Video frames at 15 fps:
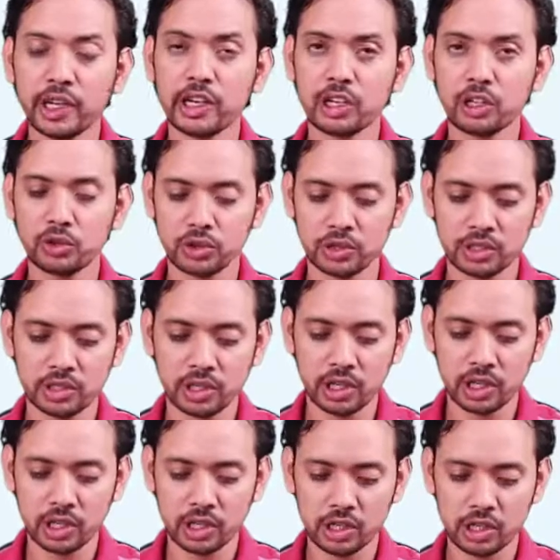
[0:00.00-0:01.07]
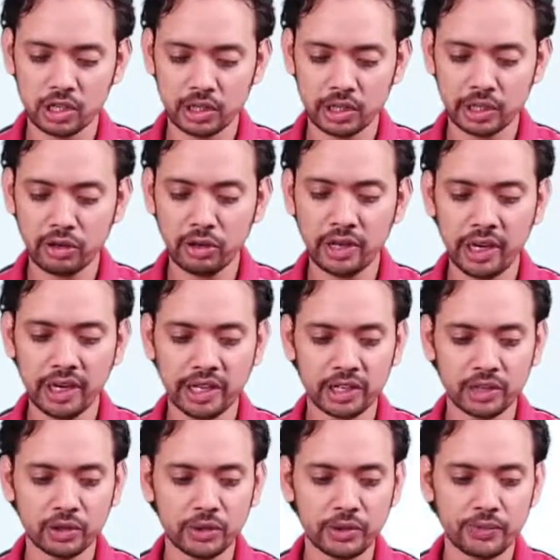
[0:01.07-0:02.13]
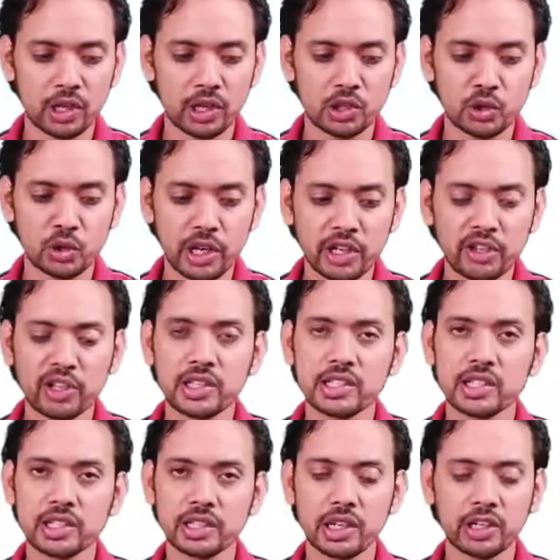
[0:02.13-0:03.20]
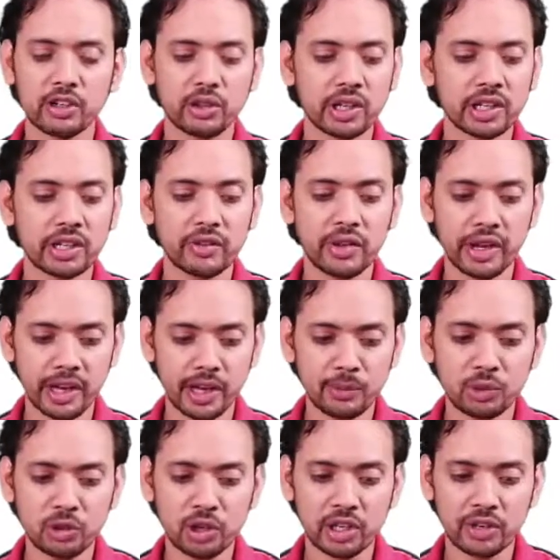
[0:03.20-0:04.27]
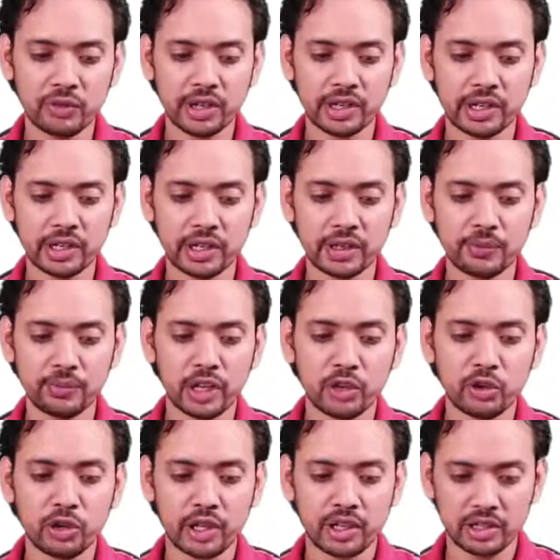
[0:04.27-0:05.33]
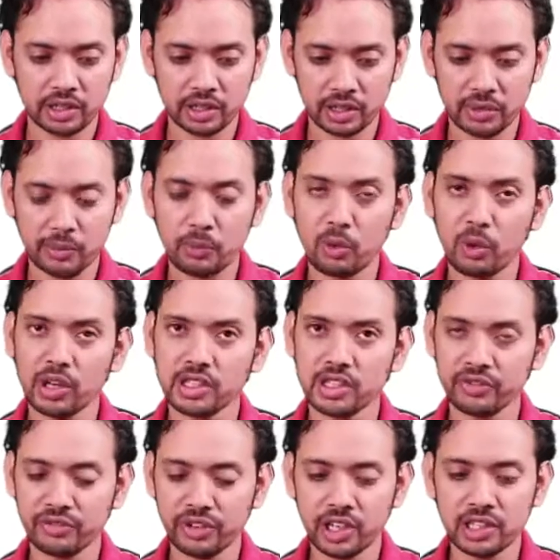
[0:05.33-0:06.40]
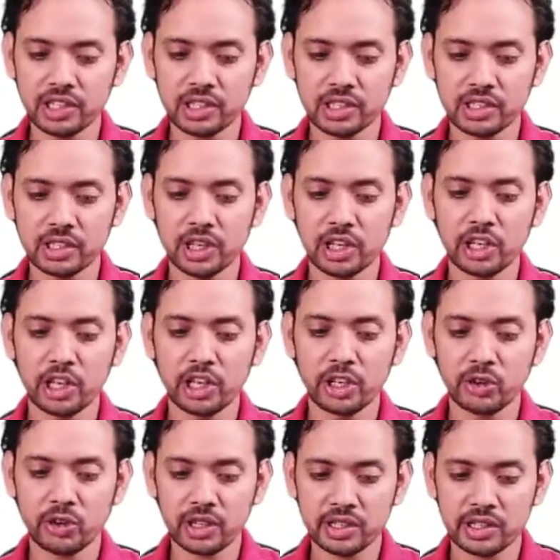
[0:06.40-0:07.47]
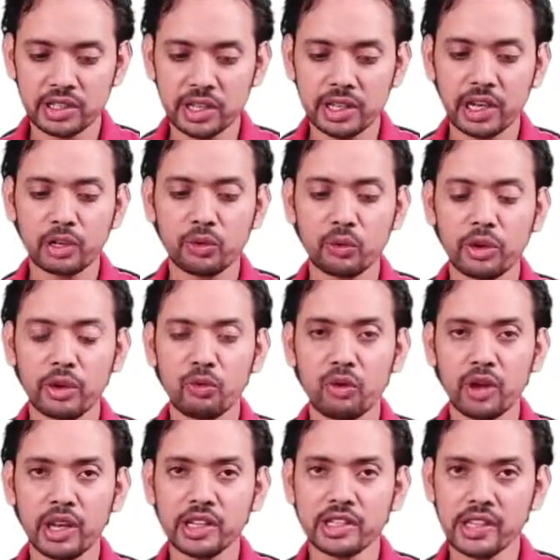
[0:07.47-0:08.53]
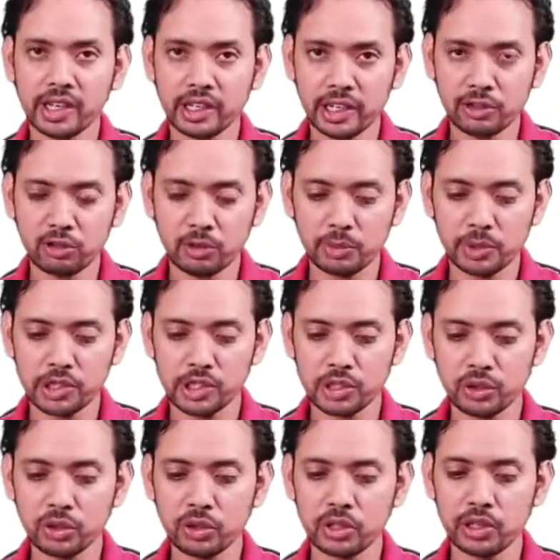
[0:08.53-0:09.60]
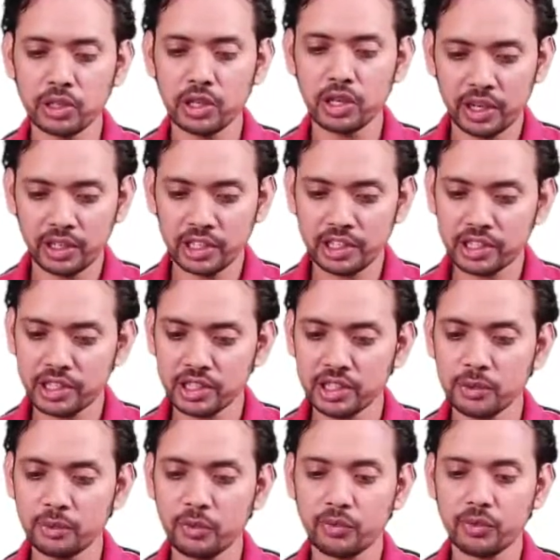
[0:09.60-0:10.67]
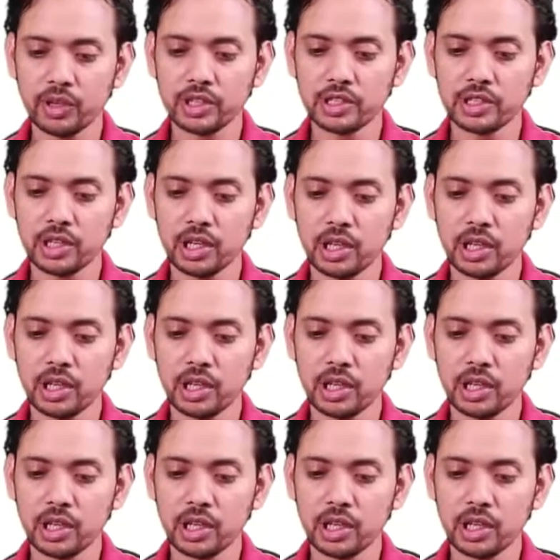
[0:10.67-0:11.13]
includes. Click on Add New. So here you can see that you can give a name to your inventory, you can provide some filters, you can say that where exactly it will be stored, destination prefix,